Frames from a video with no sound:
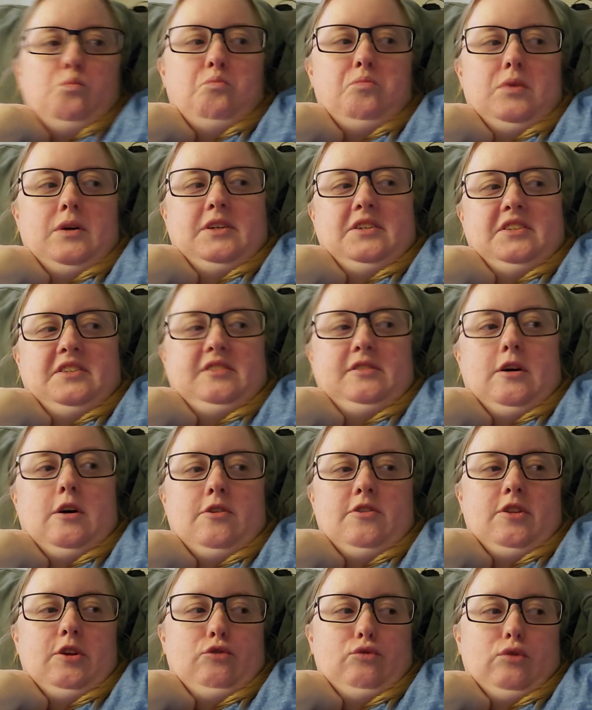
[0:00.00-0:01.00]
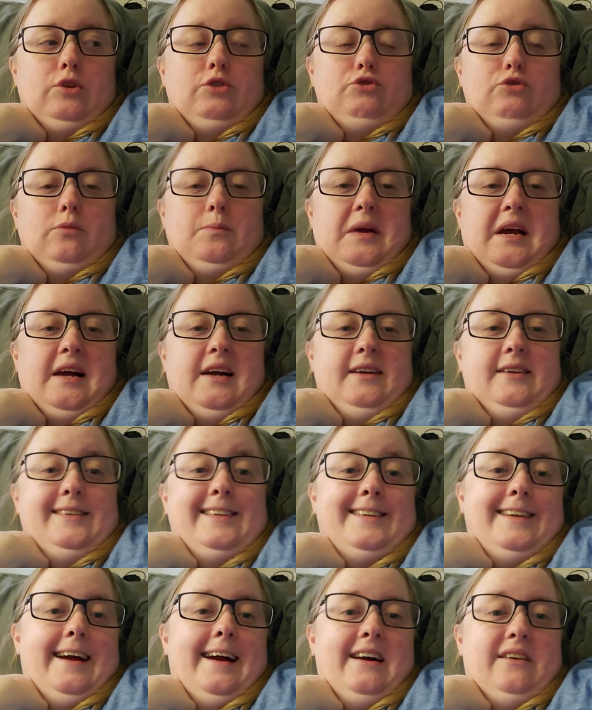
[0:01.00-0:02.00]
Plus all the grocery
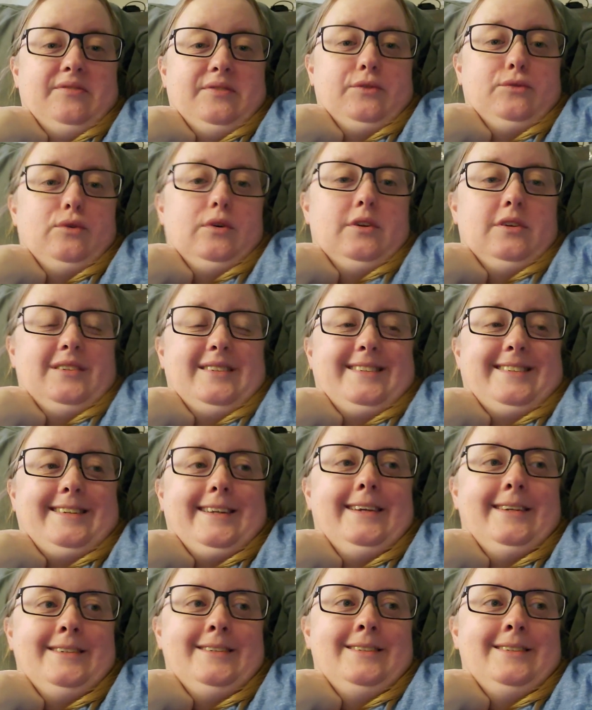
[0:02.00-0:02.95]
bags afterwards.